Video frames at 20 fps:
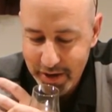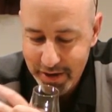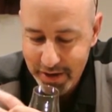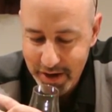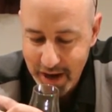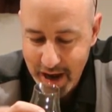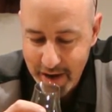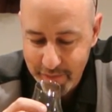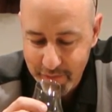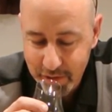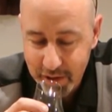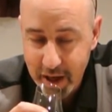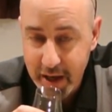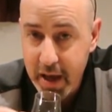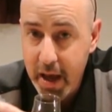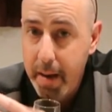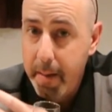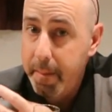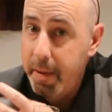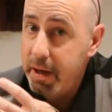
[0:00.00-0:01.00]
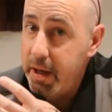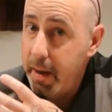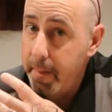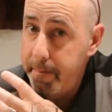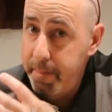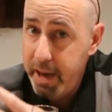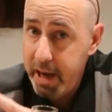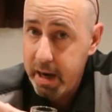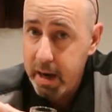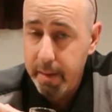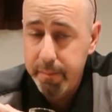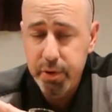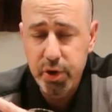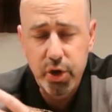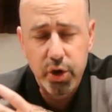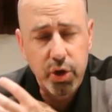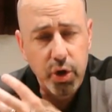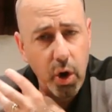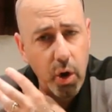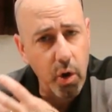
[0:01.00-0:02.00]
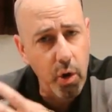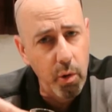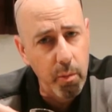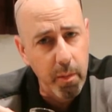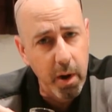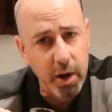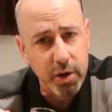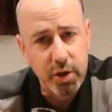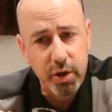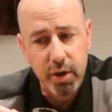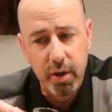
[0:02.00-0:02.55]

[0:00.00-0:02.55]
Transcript: definitely, but you pick up so much